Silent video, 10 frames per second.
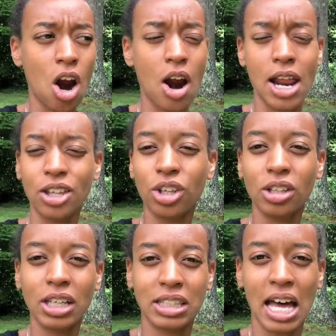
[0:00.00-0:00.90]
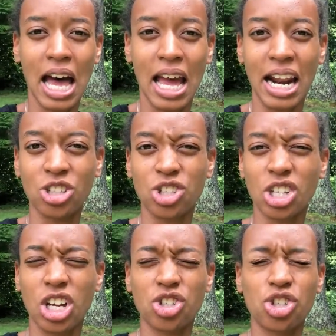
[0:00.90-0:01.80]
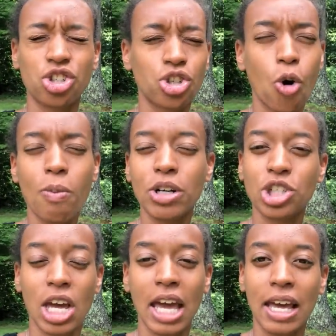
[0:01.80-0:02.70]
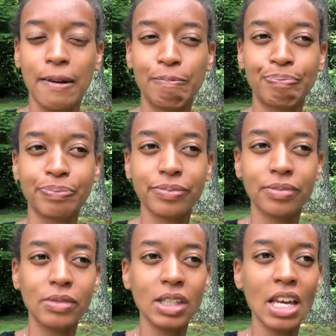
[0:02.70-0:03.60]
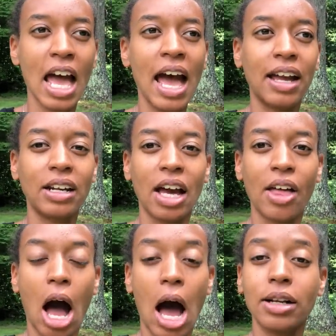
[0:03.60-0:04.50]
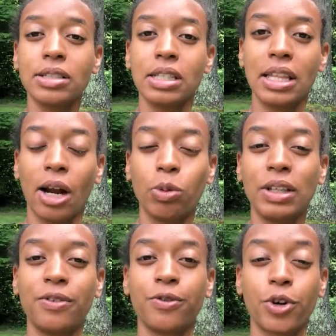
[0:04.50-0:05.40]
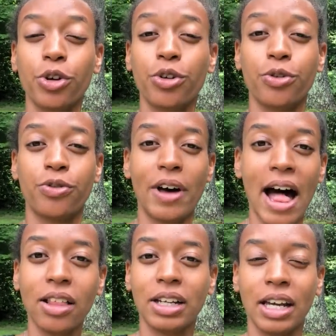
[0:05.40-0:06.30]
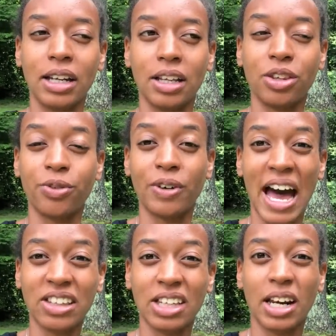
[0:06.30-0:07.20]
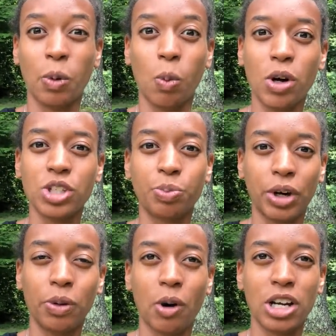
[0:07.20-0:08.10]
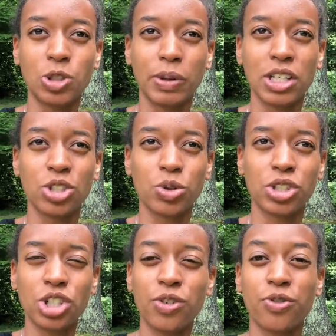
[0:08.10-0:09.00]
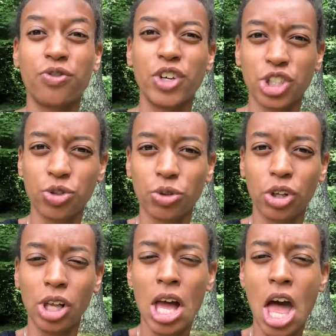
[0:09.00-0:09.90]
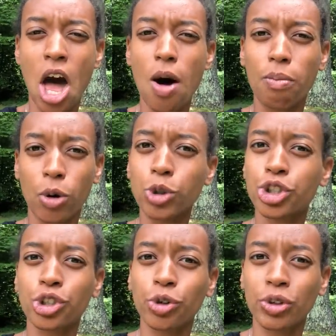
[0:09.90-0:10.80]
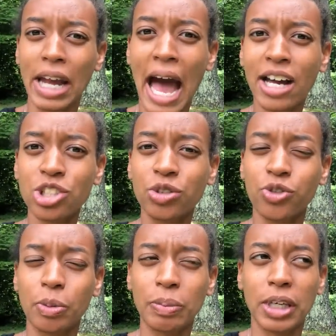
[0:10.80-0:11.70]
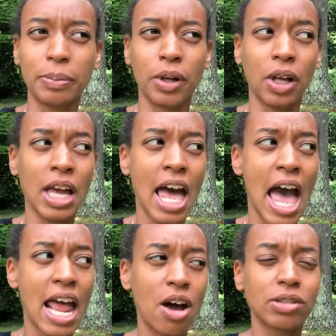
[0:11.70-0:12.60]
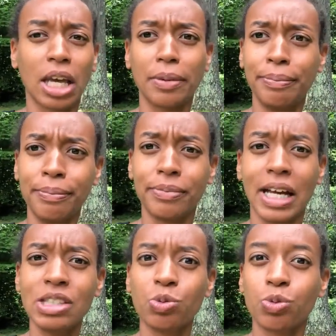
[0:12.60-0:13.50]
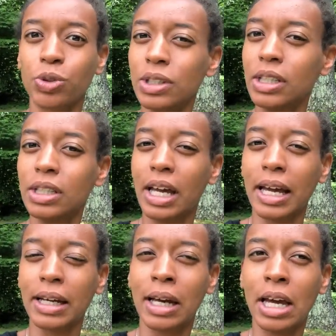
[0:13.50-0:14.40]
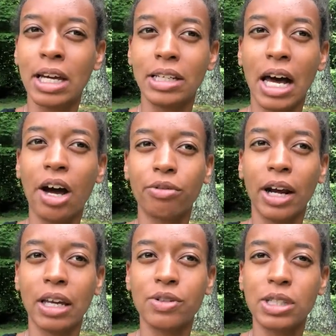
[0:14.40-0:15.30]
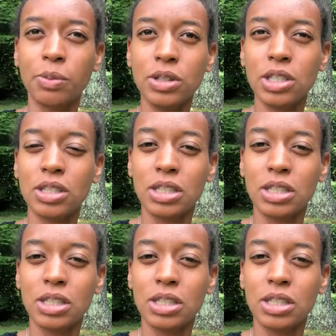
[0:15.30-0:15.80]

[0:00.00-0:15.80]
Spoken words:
or anything like that. And I just got so much hate. And honestly, that only further validated the fact that I was brainwashed, because there was such a visceral, emotional reaction from people. And I was like, that's really like not right. If someone